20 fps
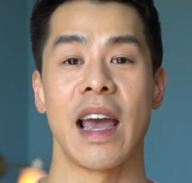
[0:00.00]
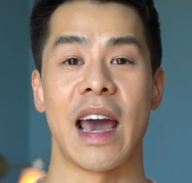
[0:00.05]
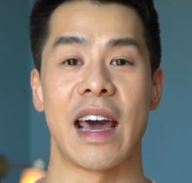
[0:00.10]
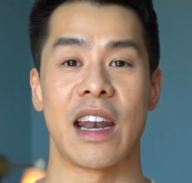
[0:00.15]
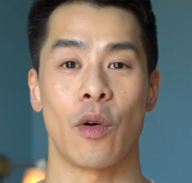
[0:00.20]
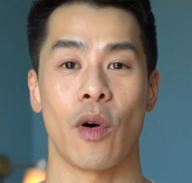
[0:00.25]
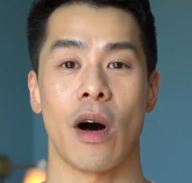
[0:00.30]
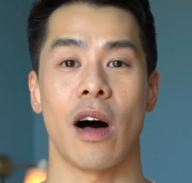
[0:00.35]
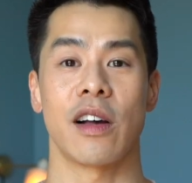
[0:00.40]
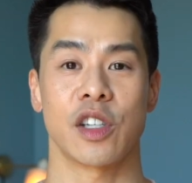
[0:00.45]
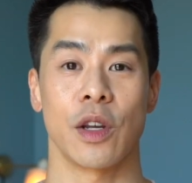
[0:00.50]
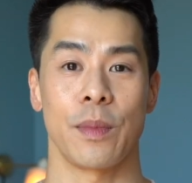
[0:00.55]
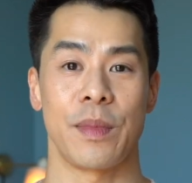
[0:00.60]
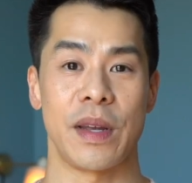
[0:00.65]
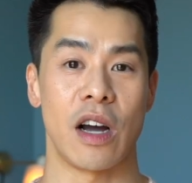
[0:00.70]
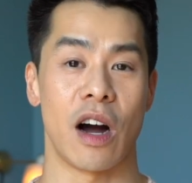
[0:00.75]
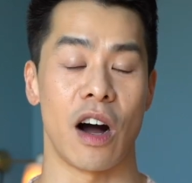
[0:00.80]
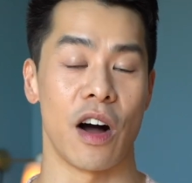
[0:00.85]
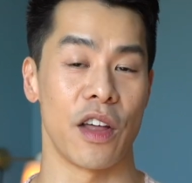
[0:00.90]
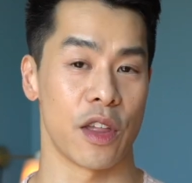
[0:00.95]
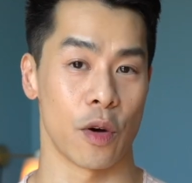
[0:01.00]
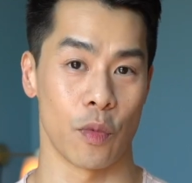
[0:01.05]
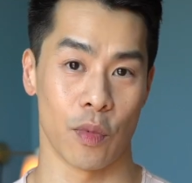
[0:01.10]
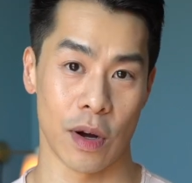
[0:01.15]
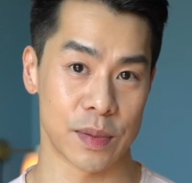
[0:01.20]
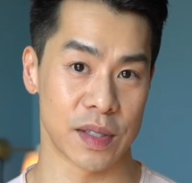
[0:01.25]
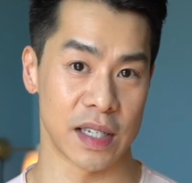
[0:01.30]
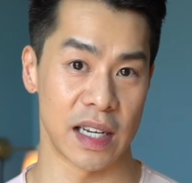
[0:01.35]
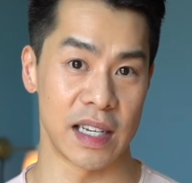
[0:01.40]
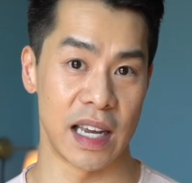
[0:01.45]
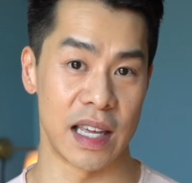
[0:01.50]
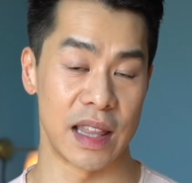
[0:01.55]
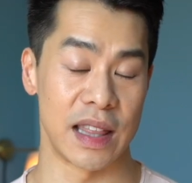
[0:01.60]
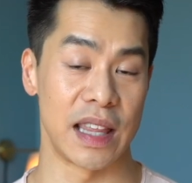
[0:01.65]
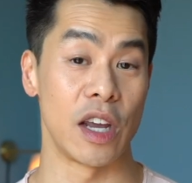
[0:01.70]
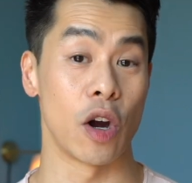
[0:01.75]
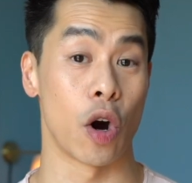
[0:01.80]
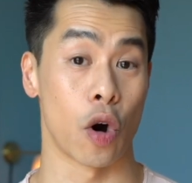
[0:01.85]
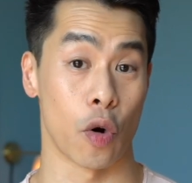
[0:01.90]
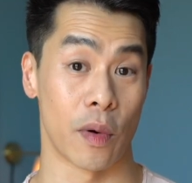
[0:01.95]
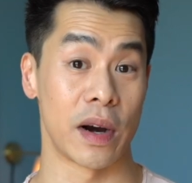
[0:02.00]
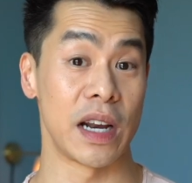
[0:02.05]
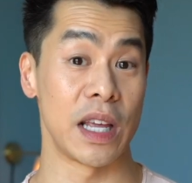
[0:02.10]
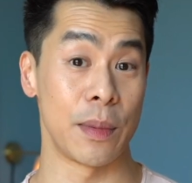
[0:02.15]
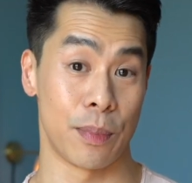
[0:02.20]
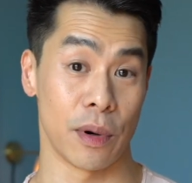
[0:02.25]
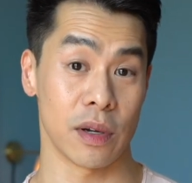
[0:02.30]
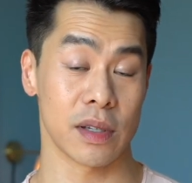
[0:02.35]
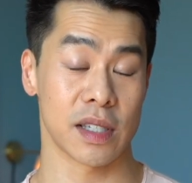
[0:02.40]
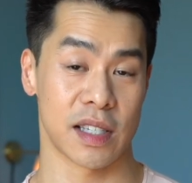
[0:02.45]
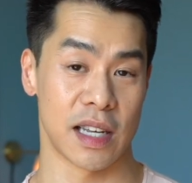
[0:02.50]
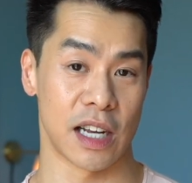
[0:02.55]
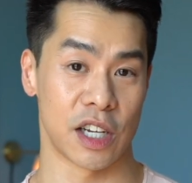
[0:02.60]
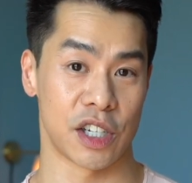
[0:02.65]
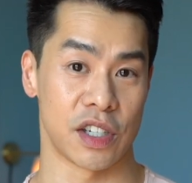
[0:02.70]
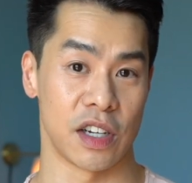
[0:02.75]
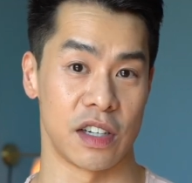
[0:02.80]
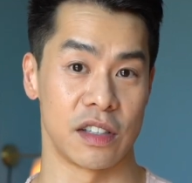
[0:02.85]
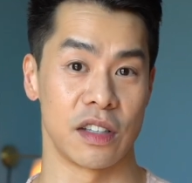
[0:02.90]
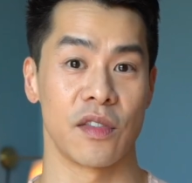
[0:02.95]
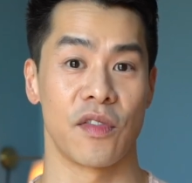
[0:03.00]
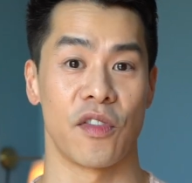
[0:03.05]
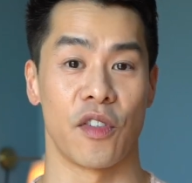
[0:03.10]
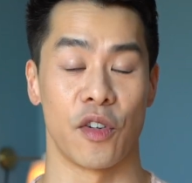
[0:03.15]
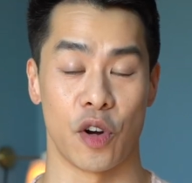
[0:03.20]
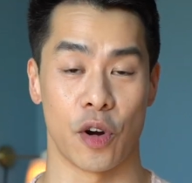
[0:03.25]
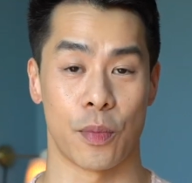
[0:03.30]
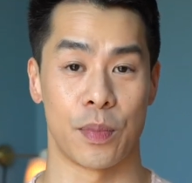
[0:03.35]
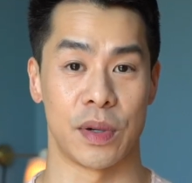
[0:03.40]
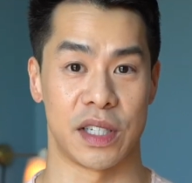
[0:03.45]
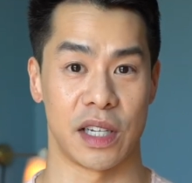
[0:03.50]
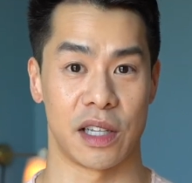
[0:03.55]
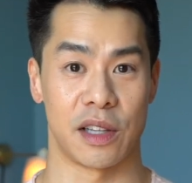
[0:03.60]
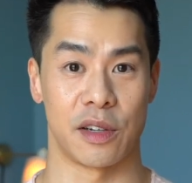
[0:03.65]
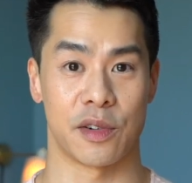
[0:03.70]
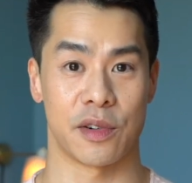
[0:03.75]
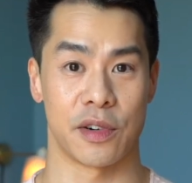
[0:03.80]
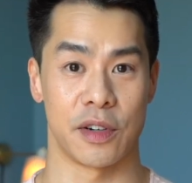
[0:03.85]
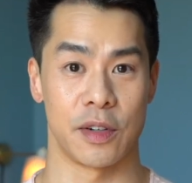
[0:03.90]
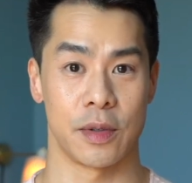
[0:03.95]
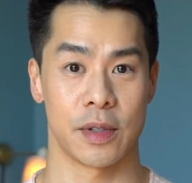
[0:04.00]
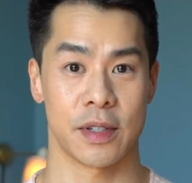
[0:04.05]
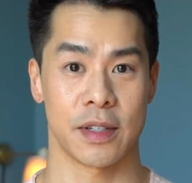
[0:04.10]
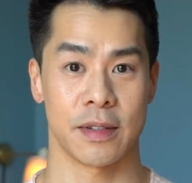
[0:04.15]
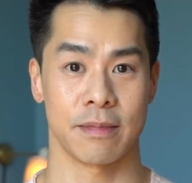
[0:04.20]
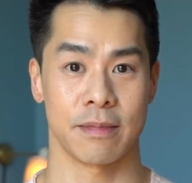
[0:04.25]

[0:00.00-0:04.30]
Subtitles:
and it will also be on their website in the already booked section for your particular cruise.